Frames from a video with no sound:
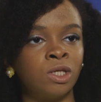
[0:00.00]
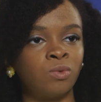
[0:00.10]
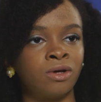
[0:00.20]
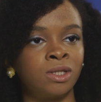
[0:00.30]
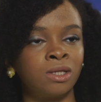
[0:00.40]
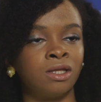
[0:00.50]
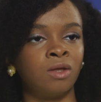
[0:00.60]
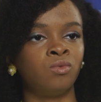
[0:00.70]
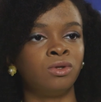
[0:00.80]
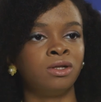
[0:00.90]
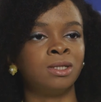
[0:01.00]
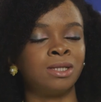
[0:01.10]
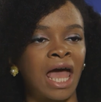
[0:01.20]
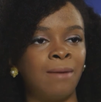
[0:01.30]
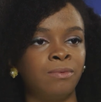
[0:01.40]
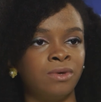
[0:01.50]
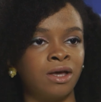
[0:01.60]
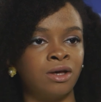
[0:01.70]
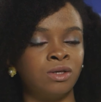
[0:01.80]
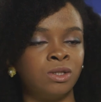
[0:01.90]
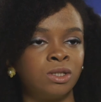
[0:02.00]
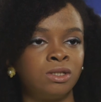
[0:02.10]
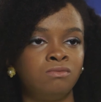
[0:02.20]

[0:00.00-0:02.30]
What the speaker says: is what's something that really needs to happen, because,